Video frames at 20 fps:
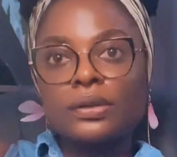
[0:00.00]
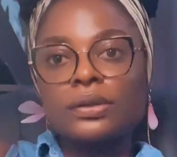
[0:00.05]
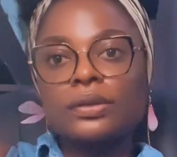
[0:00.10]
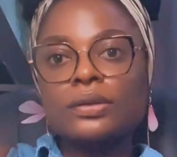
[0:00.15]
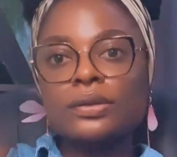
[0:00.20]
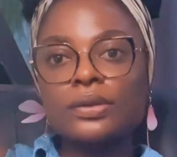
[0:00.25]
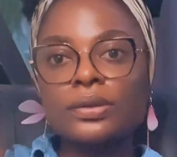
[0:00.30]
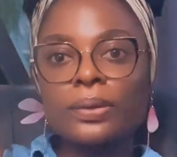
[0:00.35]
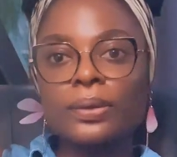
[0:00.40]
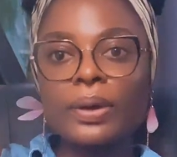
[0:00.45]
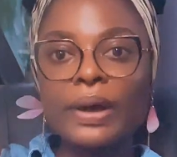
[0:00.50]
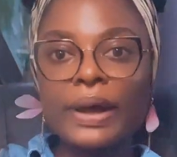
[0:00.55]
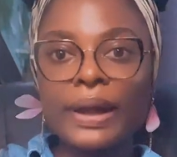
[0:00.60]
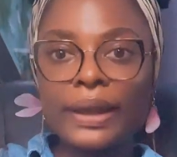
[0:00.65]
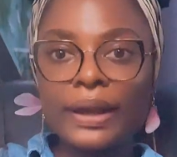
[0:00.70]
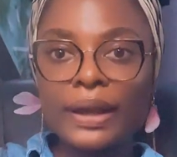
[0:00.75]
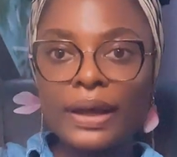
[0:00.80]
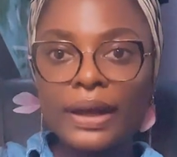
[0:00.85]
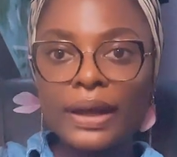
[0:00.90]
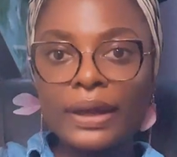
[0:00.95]
So
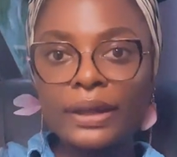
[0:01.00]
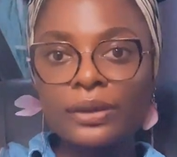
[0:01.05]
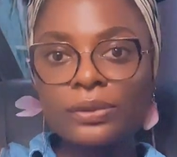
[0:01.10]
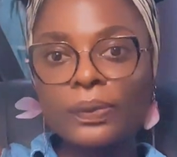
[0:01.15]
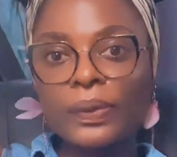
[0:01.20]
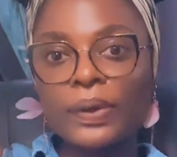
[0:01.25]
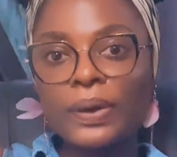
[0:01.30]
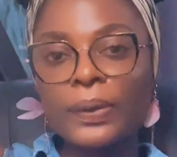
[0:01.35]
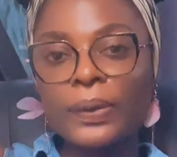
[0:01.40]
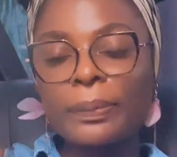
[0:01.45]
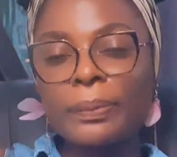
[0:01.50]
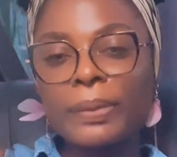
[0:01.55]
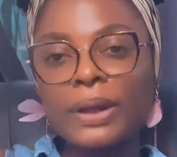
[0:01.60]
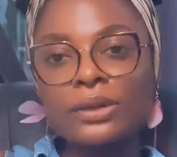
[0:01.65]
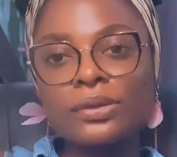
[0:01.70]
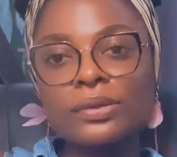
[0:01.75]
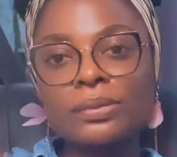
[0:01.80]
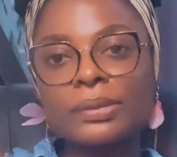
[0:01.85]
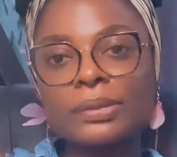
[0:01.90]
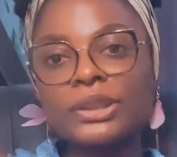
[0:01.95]
hi guys, welcome
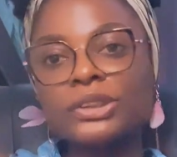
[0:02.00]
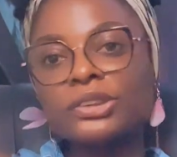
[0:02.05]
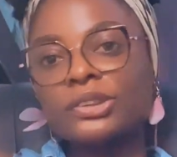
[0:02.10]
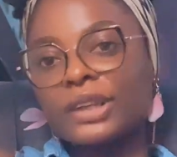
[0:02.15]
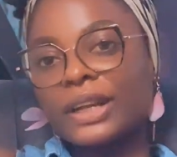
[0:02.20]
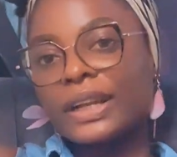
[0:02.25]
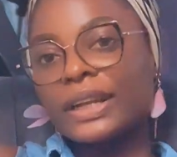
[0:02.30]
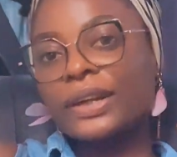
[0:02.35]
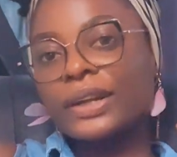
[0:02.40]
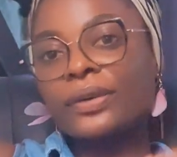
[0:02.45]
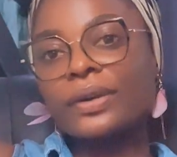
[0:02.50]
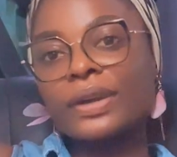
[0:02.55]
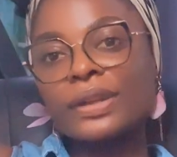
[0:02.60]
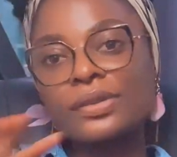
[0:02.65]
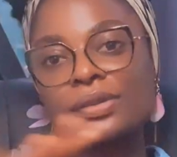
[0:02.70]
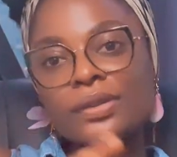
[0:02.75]
back to my channel.